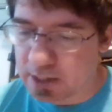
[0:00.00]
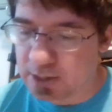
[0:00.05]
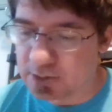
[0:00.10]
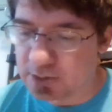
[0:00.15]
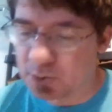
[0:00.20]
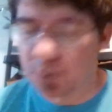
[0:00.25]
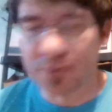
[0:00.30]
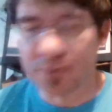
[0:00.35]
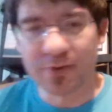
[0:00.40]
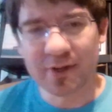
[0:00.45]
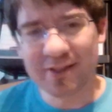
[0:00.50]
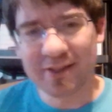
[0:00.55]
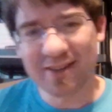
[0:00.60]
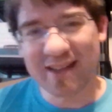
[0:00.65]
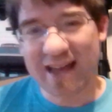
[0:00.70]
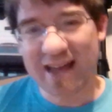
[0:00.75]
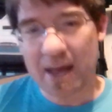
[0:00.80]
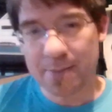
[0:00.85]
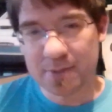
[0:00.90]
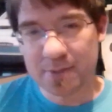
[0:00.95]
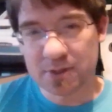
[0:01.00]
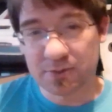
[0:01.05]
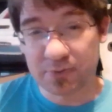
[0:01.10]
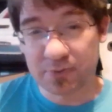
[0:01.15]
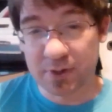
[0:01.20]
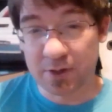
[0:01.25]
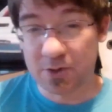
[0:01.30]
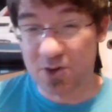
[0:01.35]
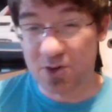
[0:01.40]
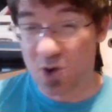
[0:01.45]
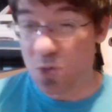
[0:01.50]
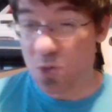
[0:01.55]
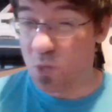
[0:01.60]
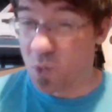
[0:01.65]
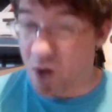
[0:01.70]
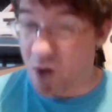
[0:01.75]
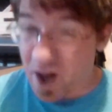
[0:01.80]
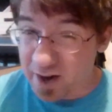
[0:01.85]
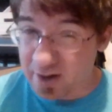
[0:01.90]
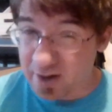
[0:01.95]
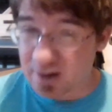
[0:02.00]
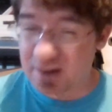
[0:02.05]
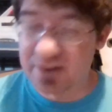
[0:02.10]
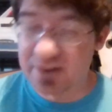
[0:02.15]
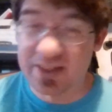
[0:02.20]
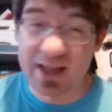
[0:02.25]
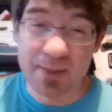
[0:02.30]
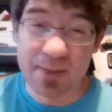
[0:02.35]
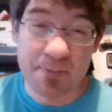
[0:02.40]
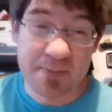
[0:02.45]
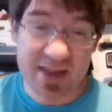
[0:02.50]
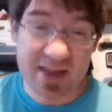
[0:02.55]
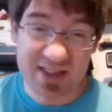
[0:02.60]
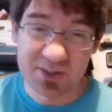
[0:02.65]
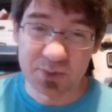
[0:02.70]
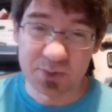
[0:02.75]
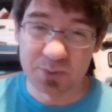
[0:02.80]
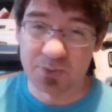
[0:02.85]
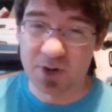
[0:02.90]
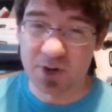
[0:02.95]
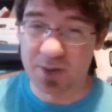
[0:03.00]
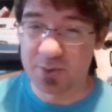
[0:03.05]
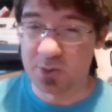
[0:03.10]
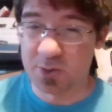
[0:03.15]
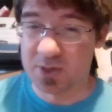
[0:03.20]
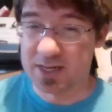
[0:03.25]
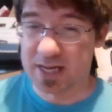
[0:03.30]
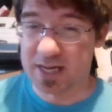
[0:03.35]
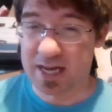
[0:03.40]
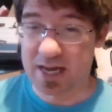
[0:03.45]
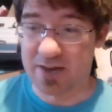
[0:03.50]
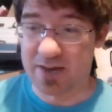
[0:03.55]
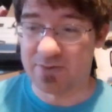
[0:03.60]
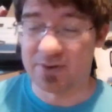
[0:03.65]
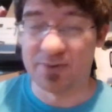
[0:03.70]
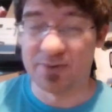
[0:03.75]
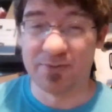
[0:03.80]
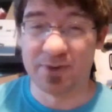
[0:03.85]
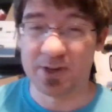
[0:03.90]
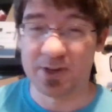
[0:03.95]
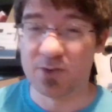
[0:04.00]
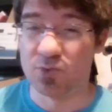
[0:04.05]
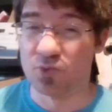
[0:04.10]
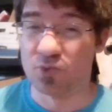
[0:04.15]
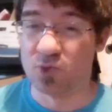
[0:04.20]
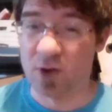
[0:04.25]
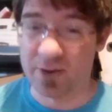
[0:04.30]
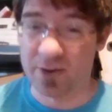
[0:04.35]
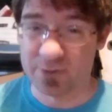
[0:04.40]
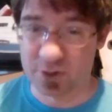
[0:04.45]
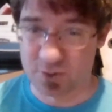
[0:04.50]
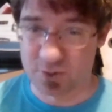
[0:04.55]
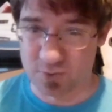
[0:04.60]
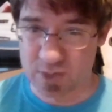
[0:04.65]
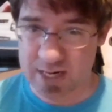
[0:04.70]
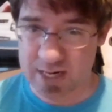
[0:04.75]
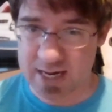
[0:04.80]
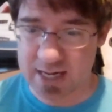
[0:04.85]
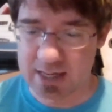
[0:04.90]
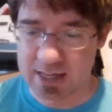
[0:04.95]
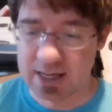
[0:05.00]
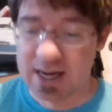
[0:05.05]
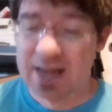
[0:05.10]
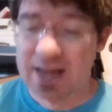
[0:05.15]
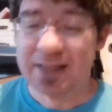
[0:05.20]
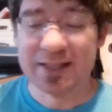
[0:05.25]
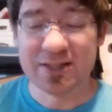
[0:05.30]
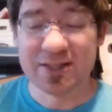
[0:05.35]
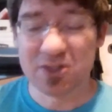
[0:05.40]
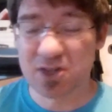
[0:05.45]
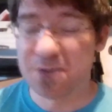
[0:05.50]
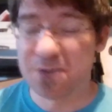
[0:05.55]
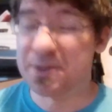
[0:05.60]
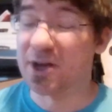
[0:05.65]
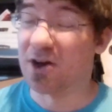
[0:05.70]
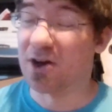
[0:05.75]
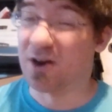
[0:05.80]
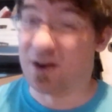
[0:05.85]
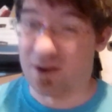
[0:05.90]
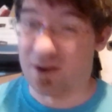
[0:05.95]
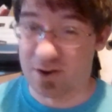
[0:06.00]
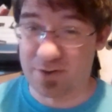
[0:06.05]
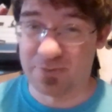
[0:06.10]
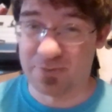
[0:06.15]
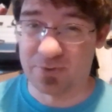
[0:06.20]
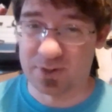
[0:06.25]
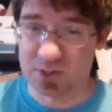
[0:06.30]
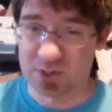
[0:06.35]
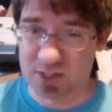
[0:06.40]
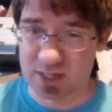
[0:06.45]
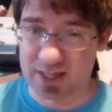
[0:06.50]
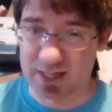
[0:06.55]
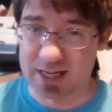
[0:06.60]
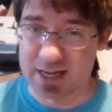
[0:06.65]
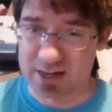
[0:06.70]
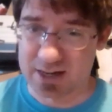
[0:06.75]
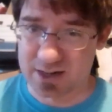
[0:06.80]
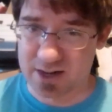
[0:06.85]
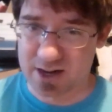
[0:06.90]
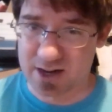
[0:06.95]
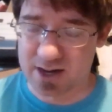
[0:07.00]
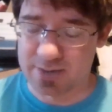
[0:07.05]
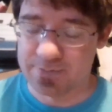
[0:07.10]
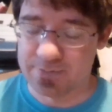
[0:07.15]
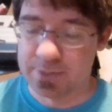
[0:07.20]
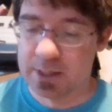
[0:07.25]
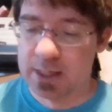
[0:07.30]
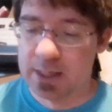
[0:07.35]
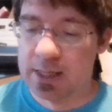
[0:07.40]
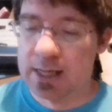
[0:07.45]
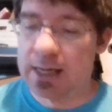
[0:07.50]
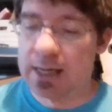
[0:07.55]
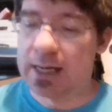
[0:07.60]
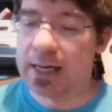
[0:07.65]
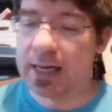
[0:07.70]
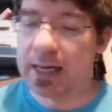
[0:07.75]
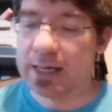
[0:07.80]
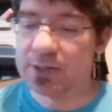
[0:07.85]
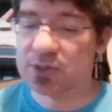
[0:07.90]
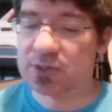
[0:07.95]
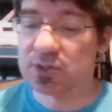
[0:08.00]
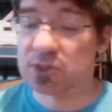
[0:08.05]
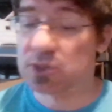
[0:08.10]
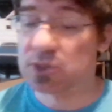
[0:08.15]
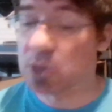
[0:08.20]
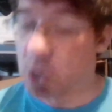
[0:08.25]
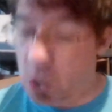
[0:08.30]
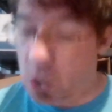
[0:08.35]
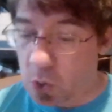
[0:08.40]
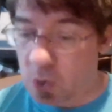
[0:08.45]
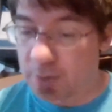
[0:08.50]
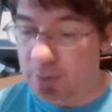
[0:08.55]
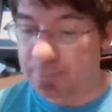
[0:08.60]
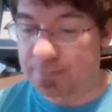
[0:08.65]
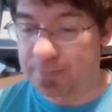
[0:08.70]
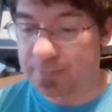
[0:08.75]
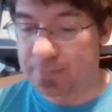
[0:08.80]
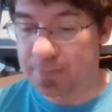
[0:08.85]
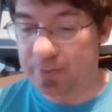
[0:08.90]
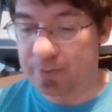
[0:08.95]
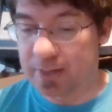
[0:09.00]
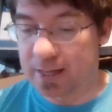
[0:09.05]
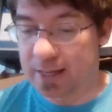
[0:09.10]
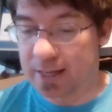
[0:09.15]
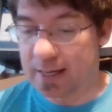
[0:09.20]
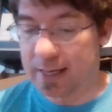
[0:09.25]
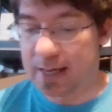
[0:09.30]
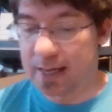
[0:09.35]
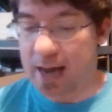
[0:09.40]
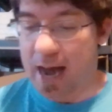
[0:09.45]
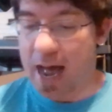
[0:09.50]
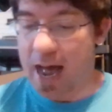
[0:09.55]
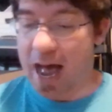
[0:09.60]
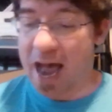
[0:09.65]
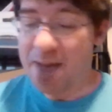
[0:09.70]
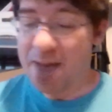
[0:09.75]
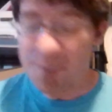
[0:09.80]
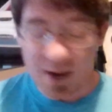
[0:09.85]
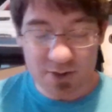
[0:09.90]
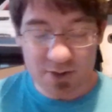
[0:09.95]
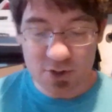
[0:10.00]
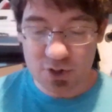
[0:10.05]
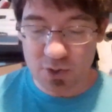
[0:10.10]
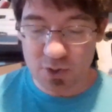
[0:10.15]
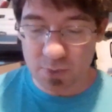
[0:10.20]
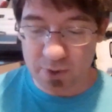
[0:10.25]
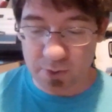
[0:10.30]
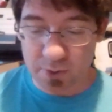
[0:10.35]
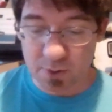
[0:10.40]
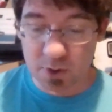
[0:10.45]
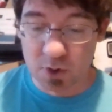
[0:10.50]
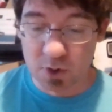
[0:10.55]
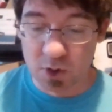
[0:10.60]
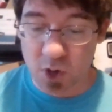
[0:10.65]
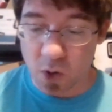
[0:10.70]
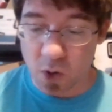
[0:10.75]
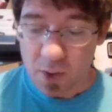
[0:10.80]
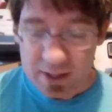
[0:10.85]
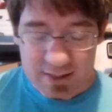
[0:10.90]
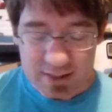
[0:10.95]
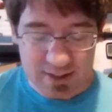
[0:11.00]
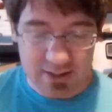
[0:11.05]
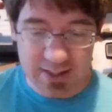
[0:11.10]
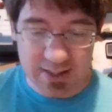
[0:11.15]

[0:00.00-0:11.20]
so with very little atmosphere, no water, that means we're probably going to have a very rough terrain. this is going to be hard for us to land on. So I'm not sure whether we're going to